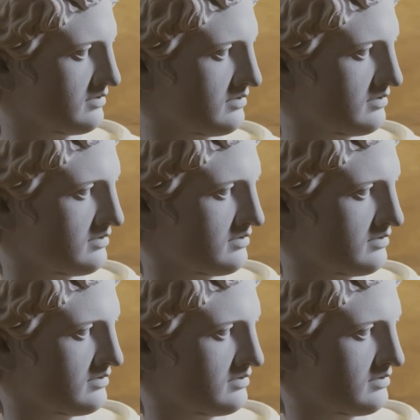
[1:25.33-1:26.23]

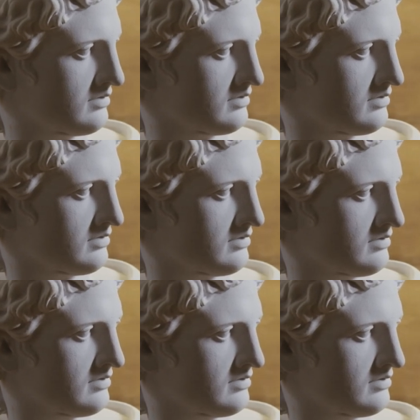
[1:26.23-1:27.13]

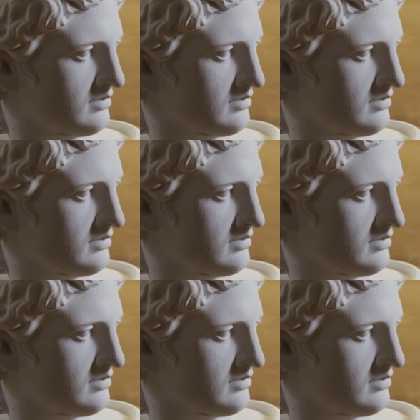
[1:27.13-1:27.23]
[no speech]